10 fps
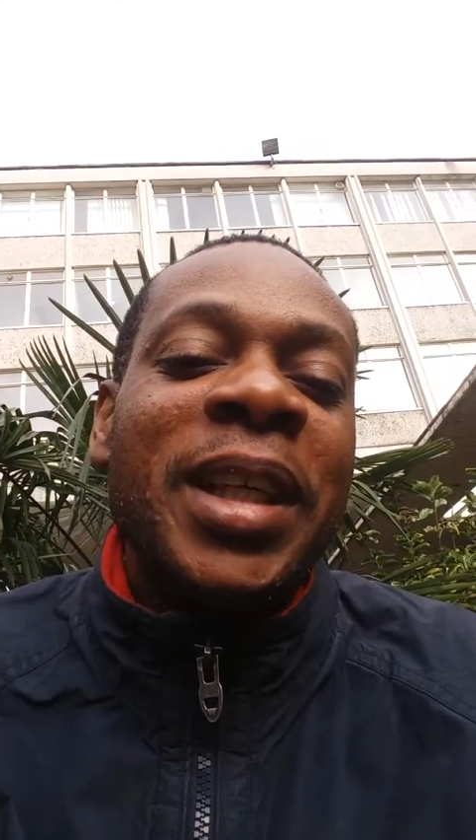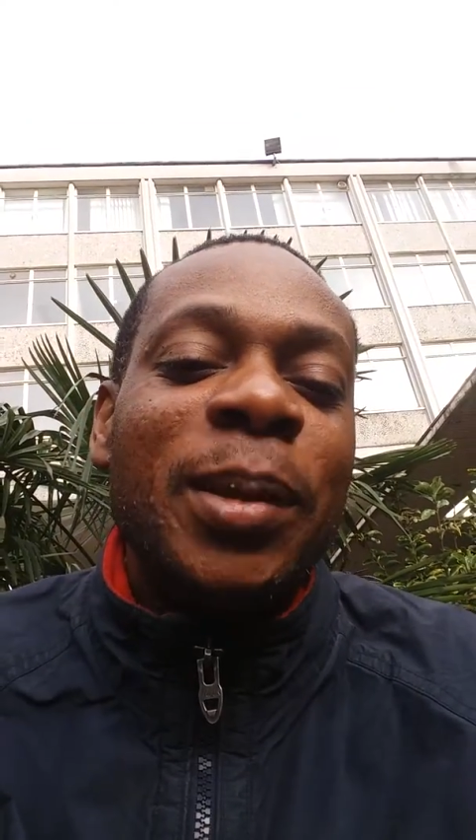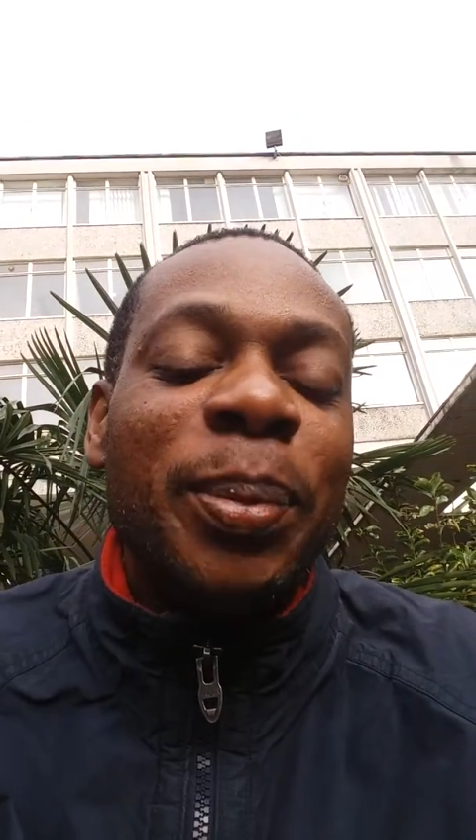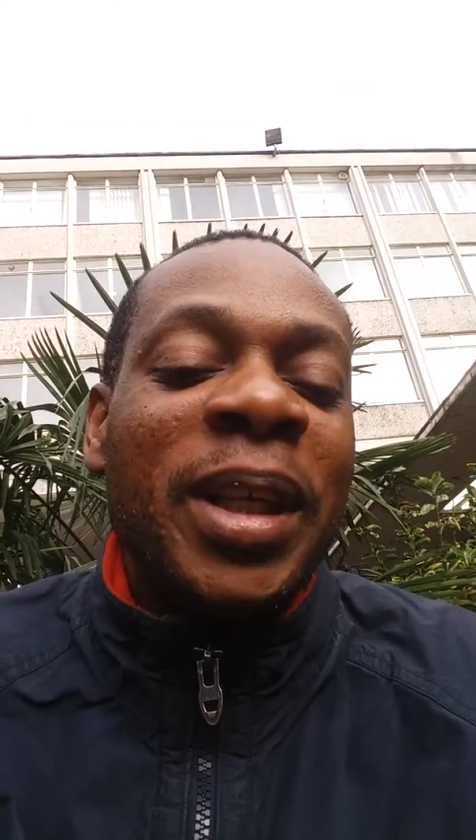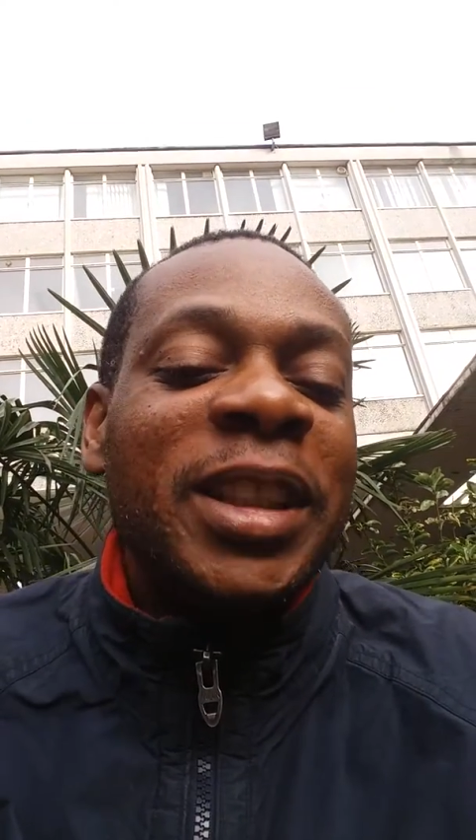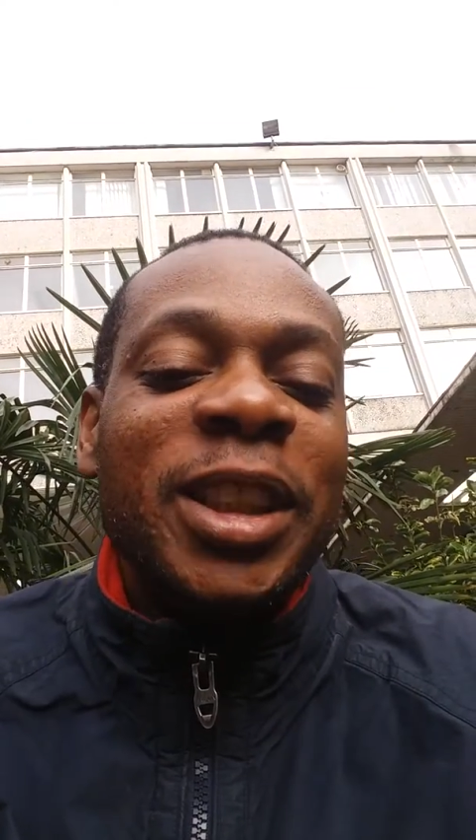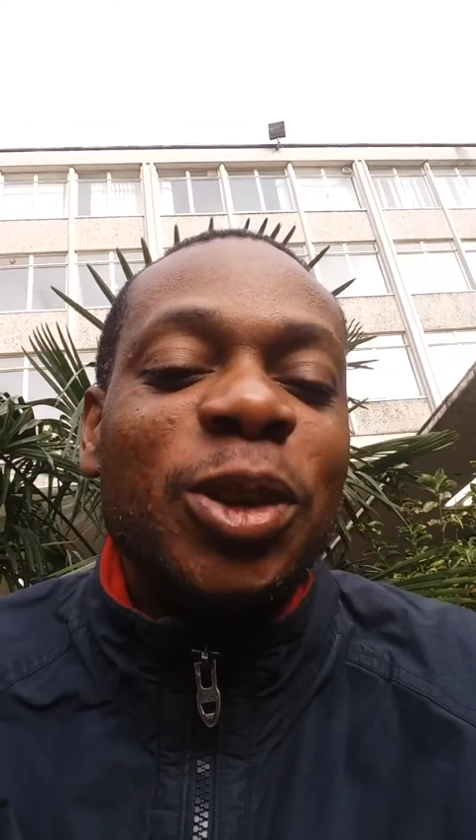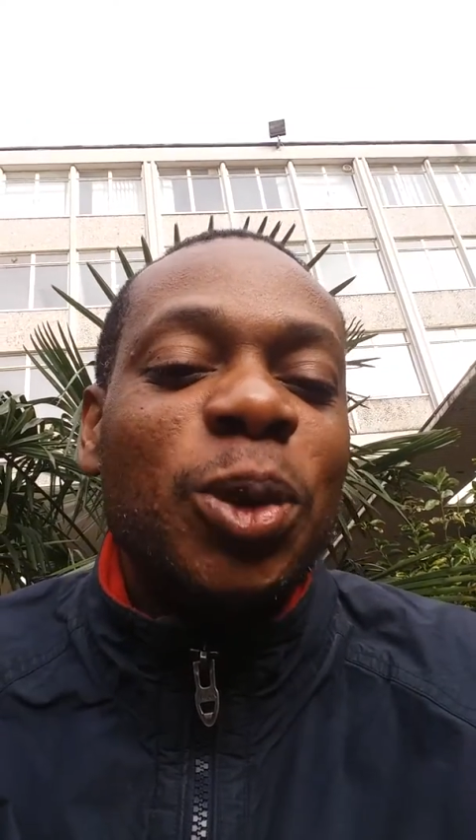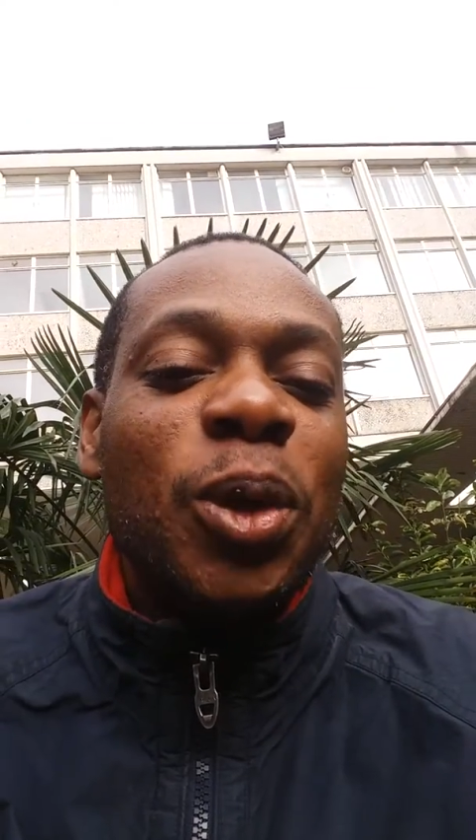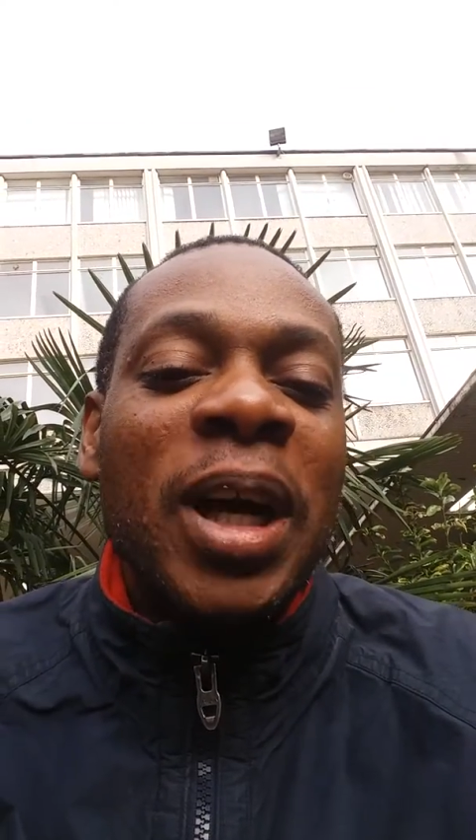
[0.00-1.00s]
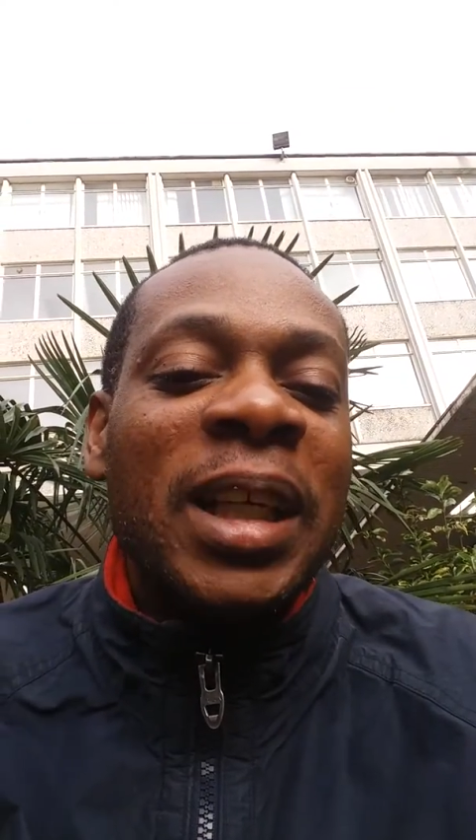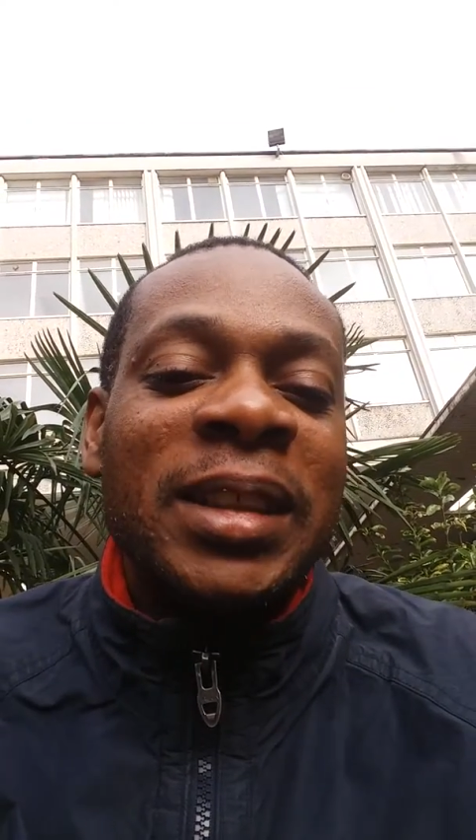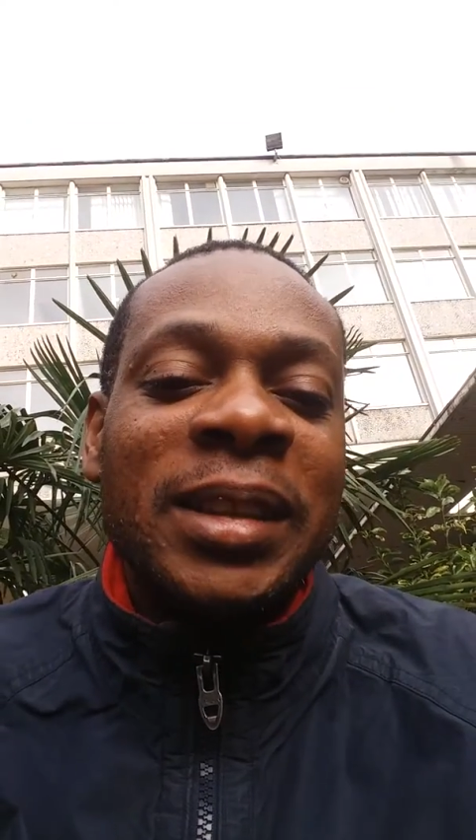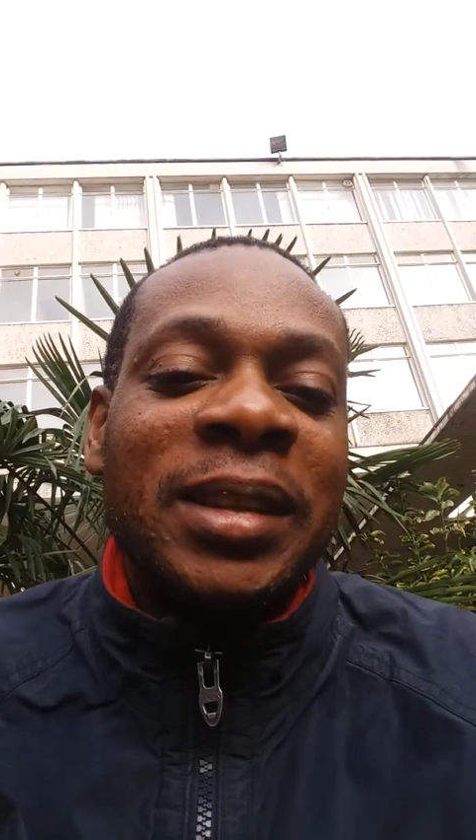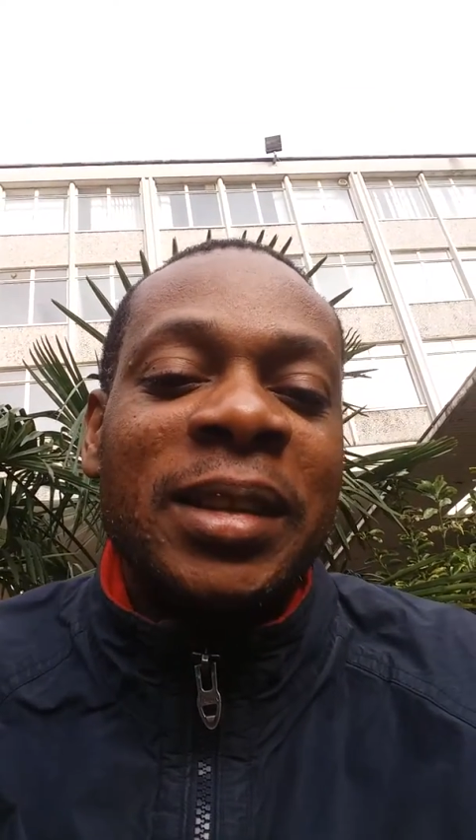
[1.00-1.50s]
He placed his two
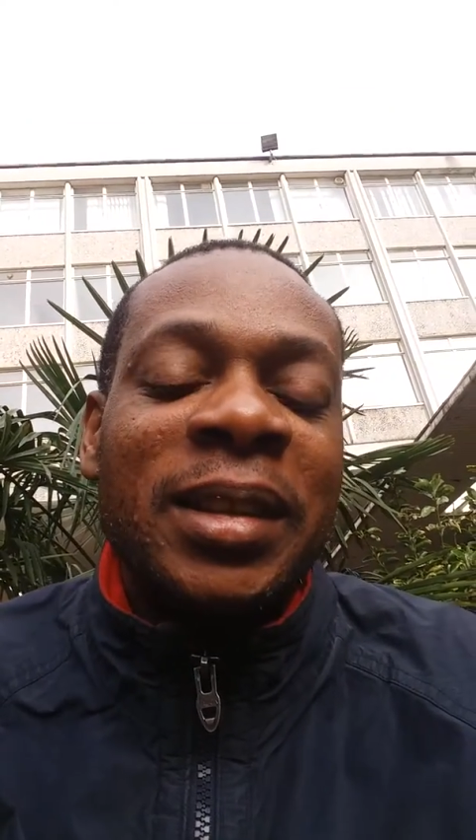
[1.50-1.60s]
hands